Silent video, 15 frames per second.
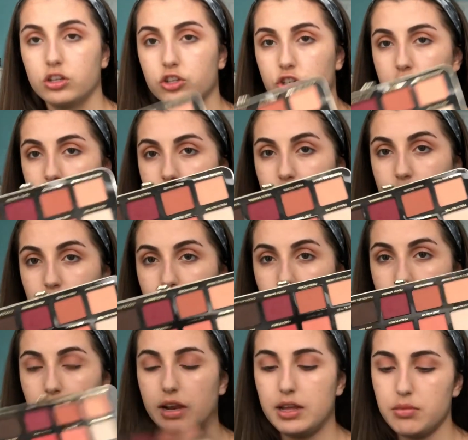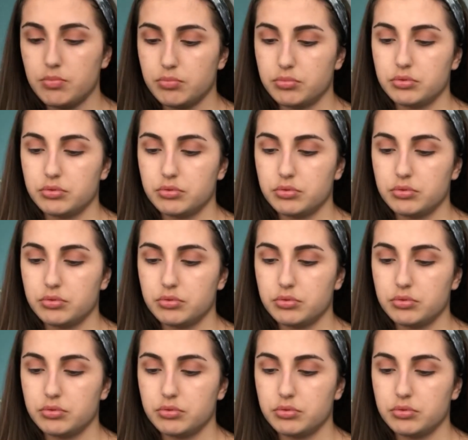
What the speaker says: Just Ripe,